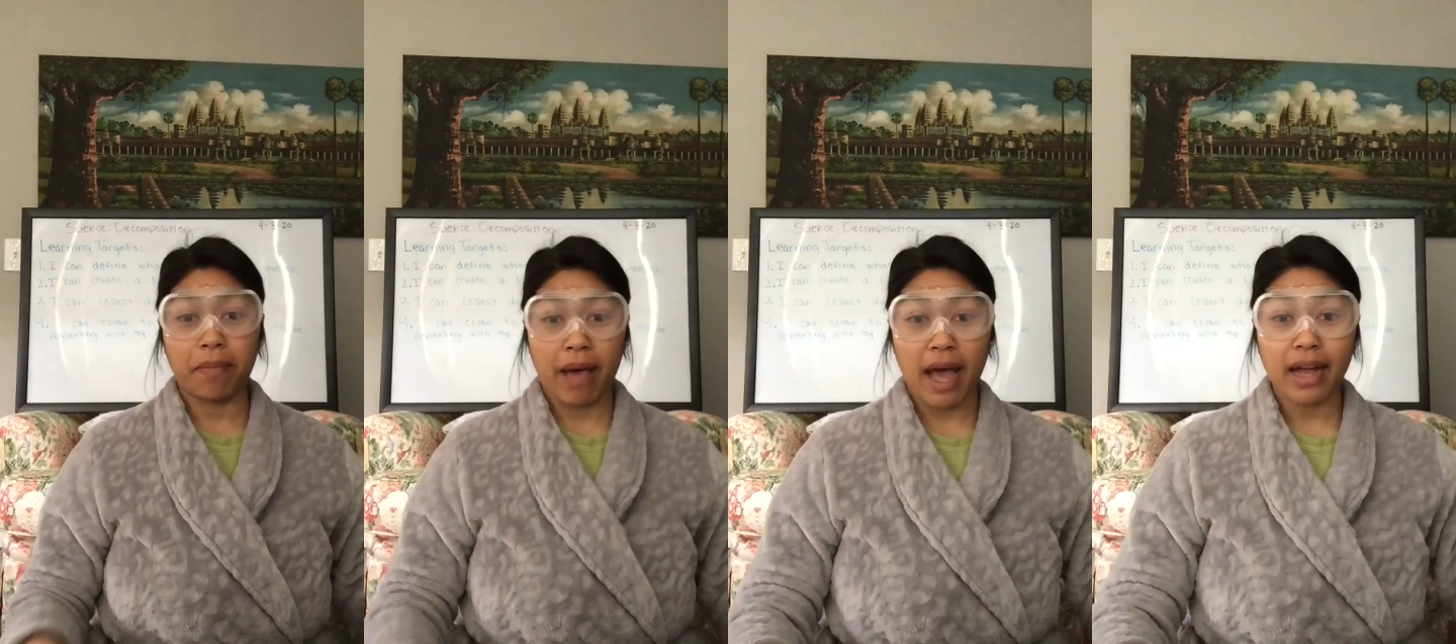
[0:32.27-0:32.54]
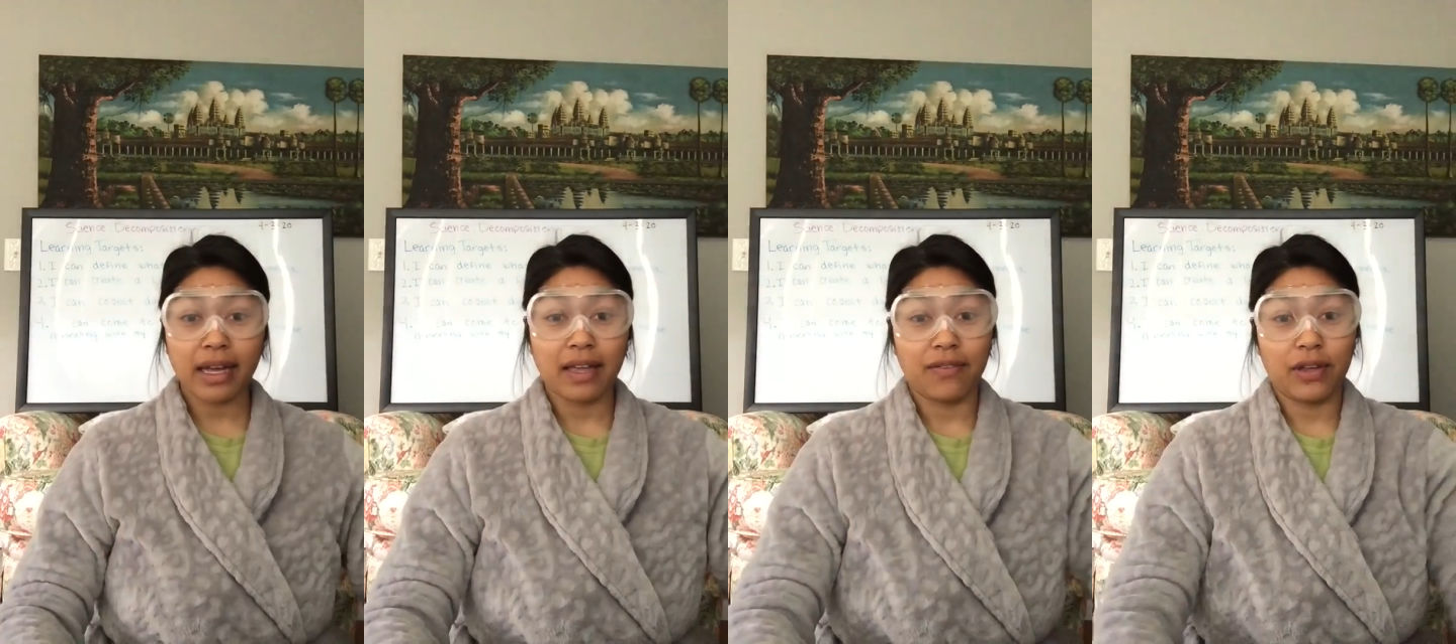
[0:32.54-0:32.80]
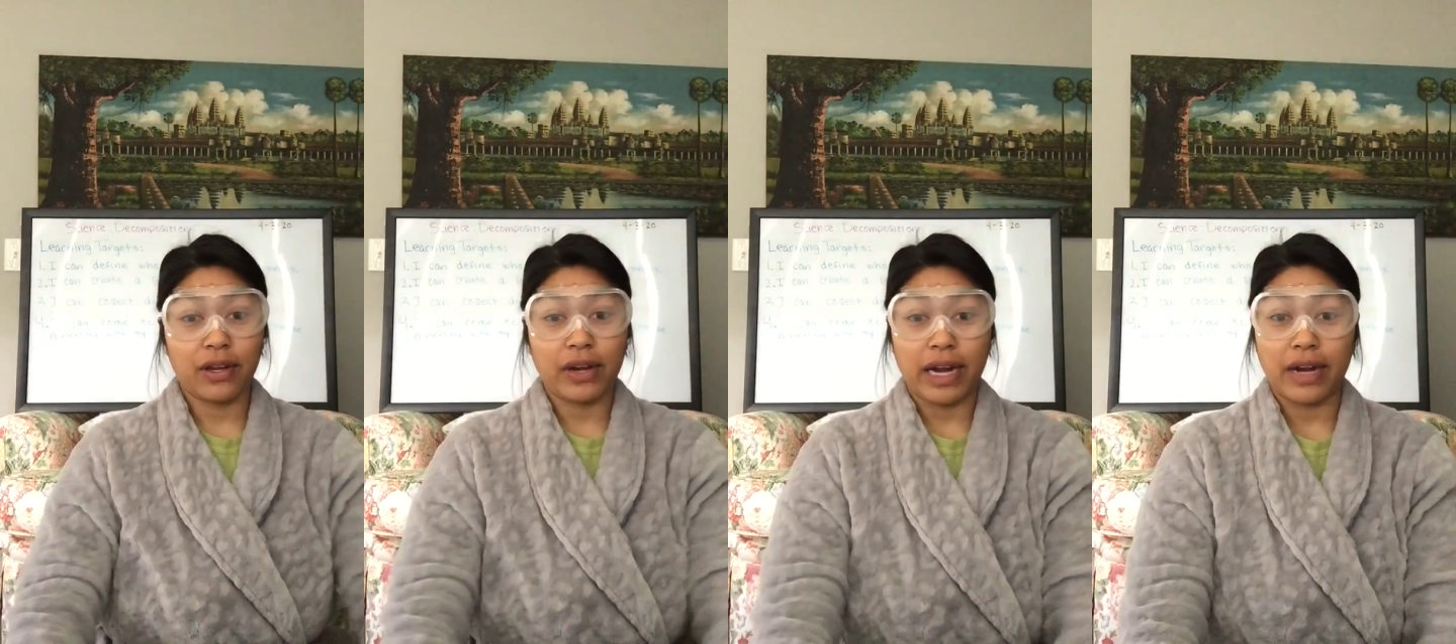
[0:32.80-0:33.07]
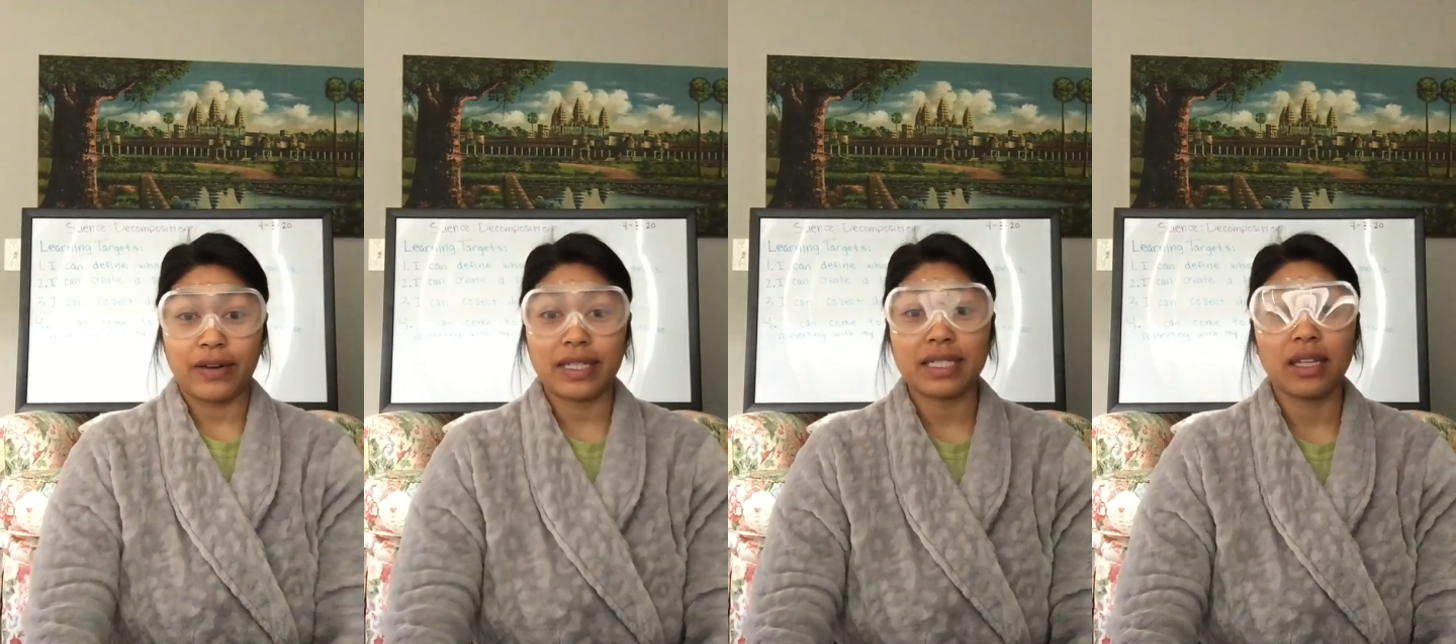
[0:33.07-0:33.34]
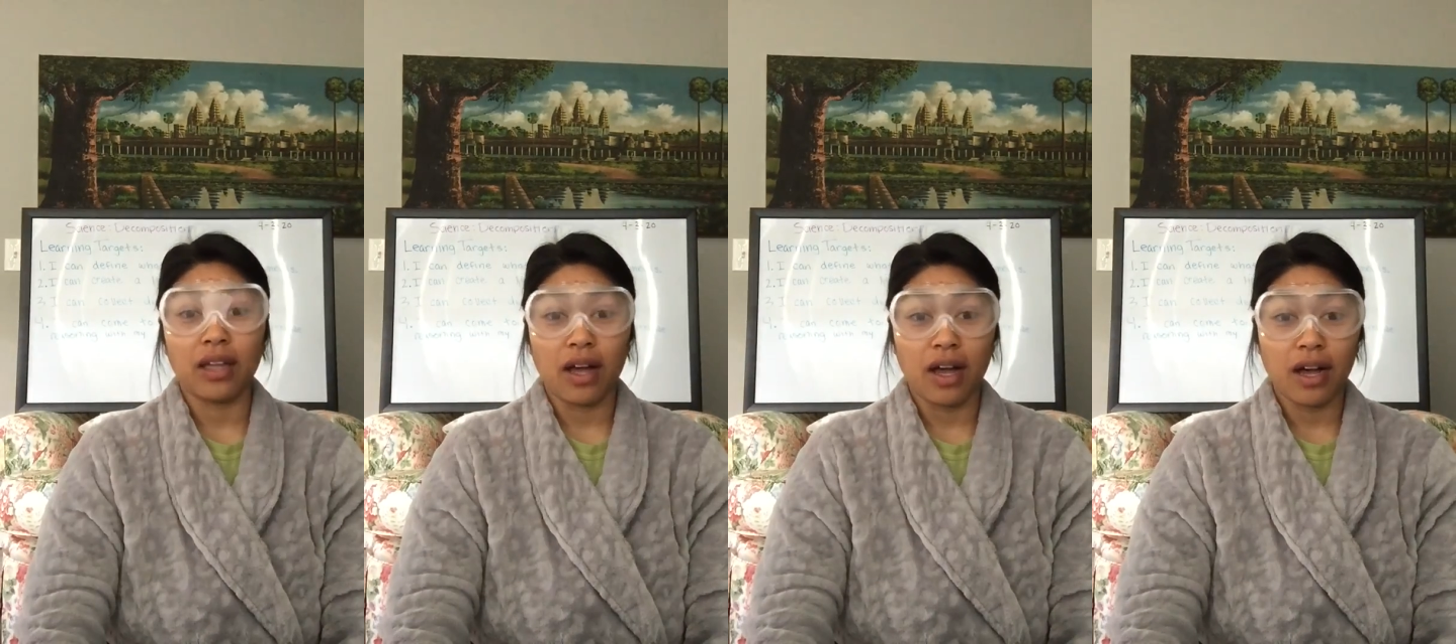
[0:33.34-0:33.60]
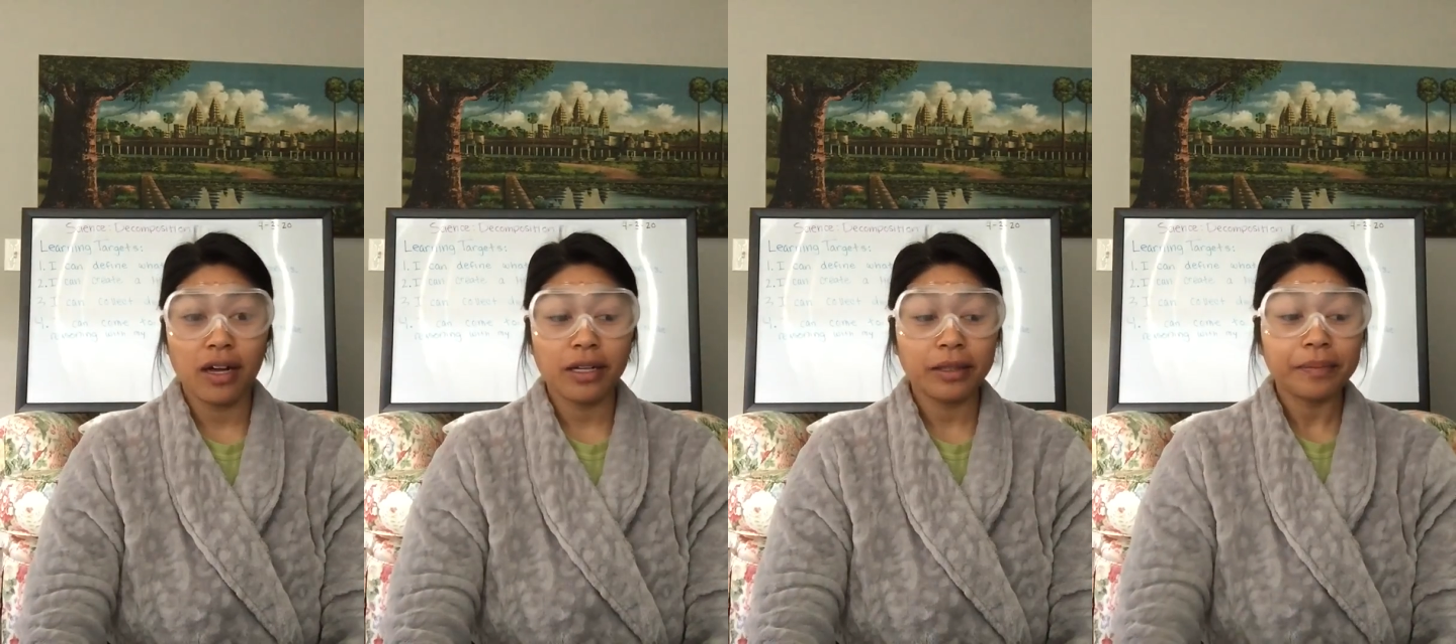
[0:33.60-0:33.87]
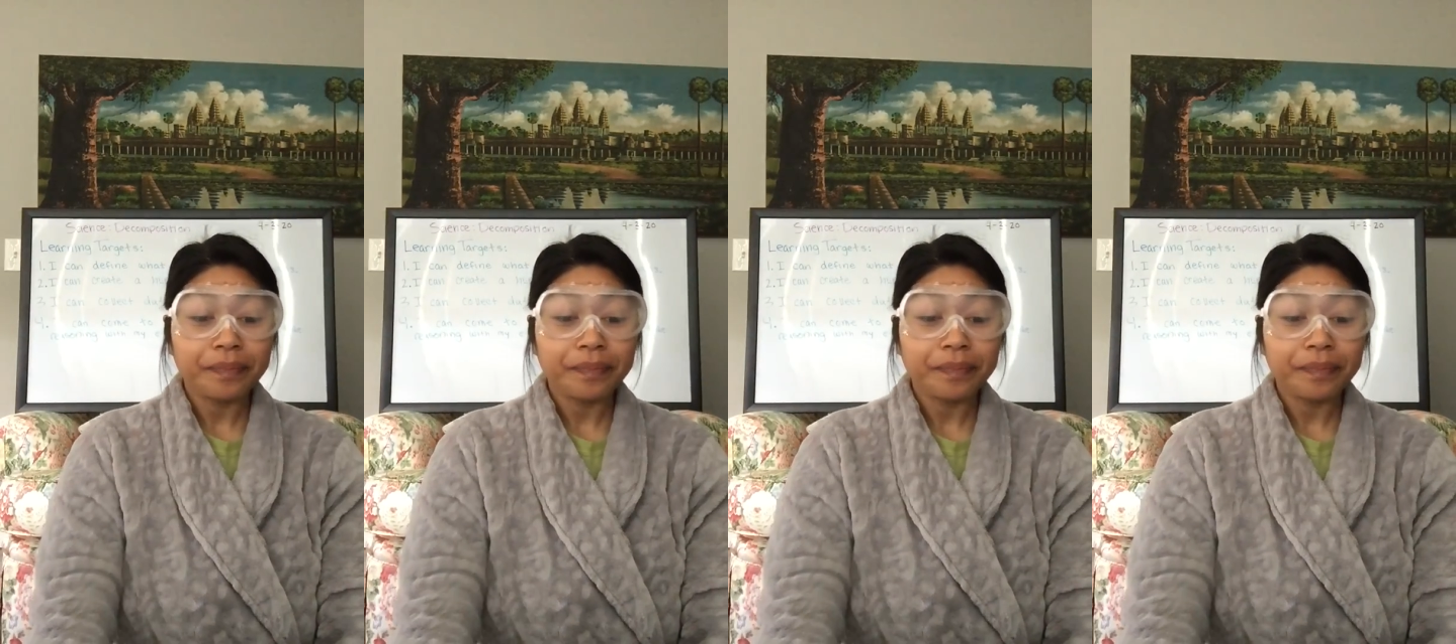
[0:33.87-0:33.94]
back if your hair is long,